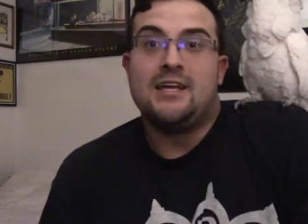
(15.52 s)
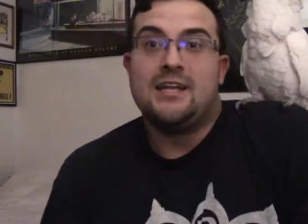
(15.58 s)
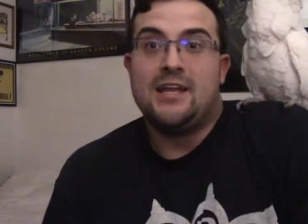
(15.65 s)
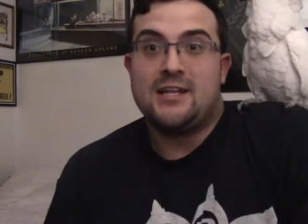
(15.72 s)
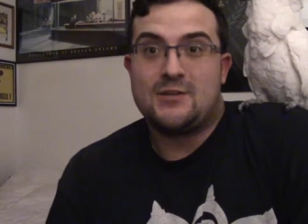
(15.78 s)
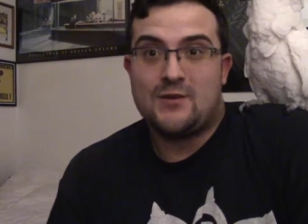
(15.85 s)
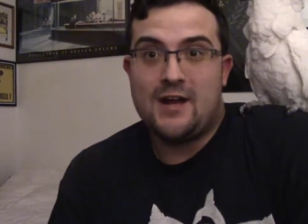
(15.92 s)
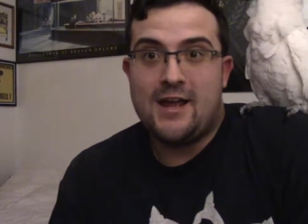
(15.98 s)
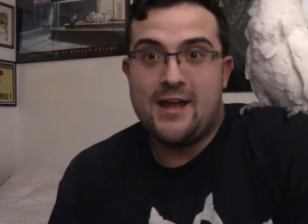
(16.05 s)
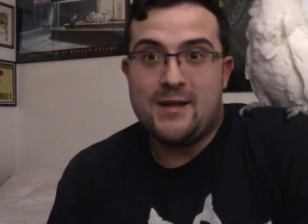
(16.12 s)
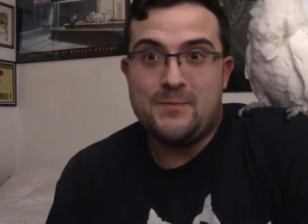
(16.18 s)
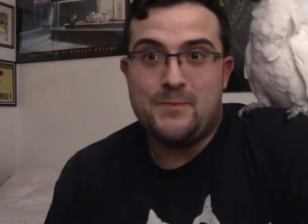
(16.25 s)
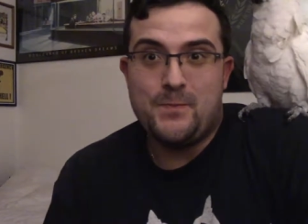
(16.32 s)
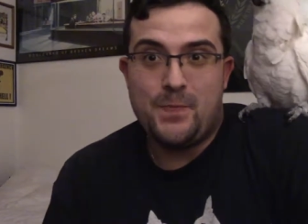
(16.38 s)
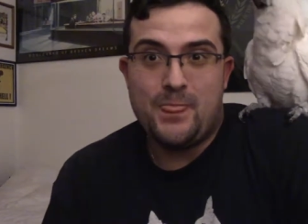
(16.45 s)
That's
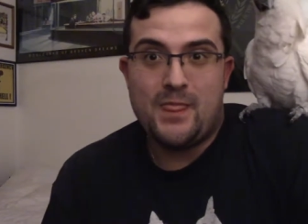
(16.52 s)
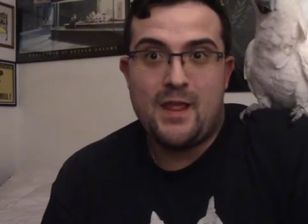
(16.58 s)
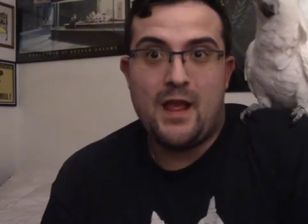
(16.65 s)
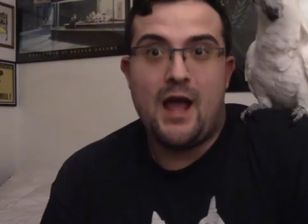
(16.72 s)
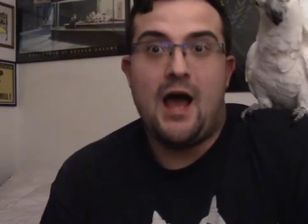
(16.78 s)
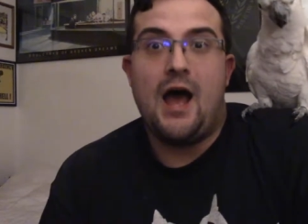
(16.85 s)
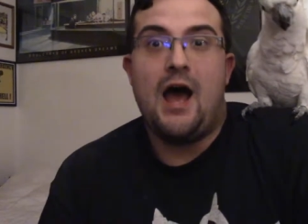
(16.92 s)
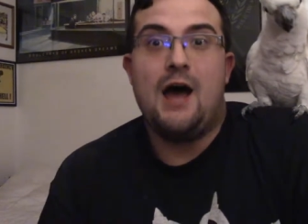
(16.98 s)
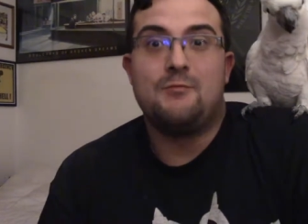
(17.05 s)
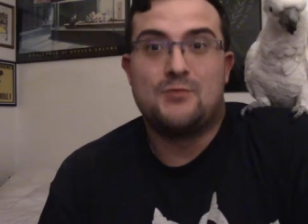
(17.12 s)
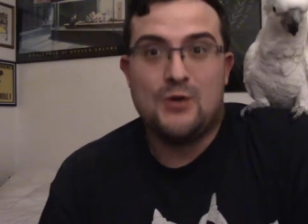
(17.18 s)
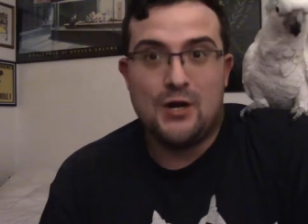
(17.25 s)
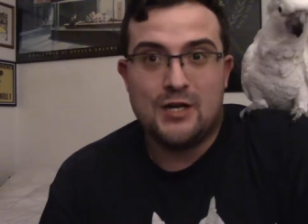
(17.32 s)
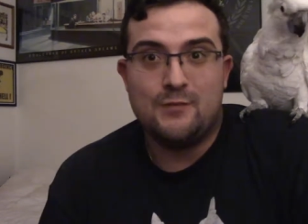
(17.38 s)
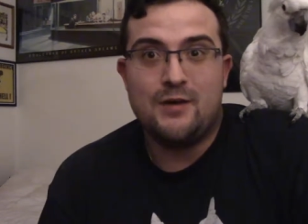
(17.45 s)
right, I'm
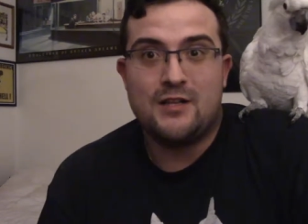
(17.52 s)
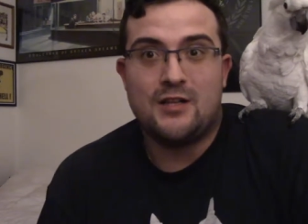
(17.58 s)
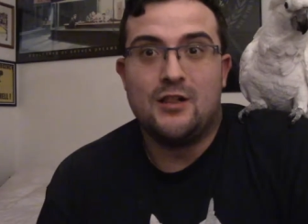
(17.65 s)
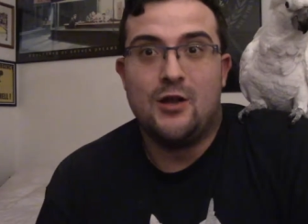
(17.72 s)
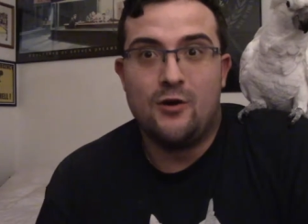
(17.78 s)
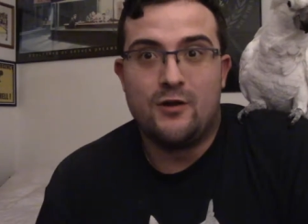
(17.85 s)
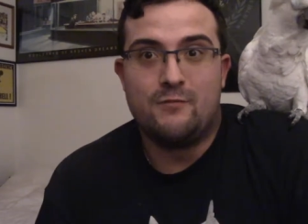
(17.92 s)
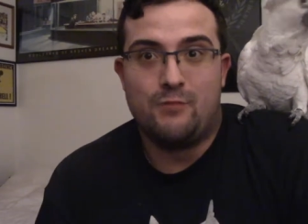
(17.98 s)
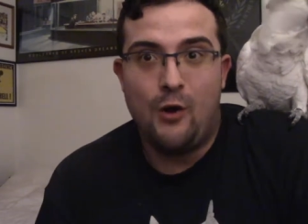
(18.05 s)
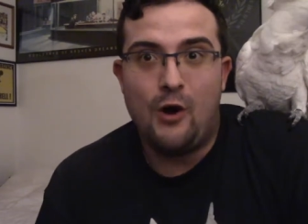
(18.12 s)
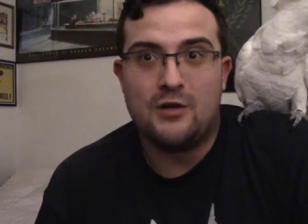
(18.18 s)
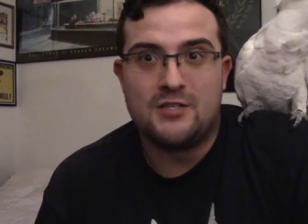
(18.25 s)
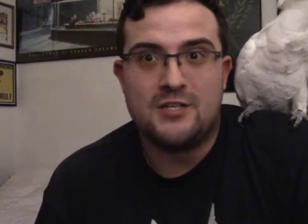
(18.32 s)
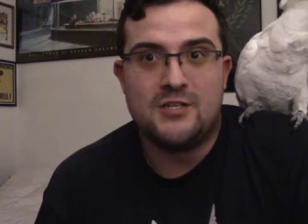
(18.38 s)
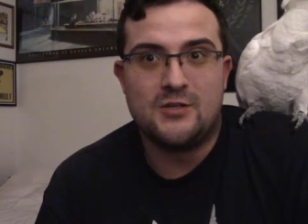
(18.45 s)
talking about the Logan
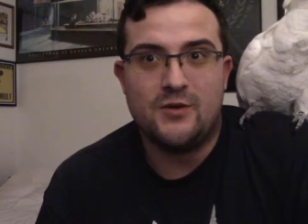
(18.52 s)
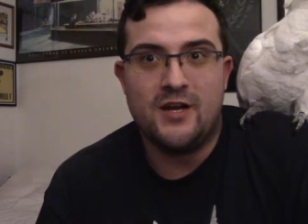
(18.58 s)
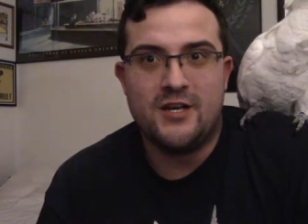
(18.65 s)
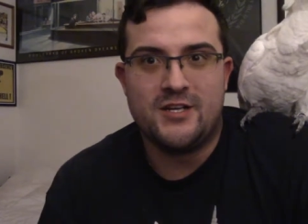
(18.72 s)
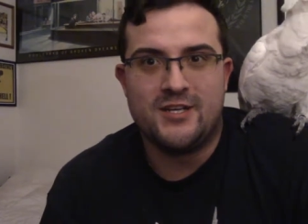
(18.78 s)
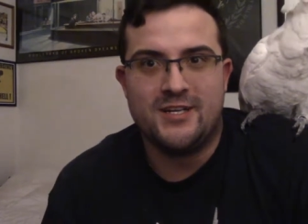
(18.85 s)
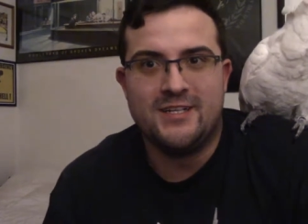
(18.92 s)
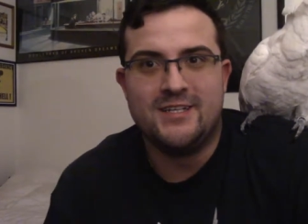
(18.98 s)
Paul situation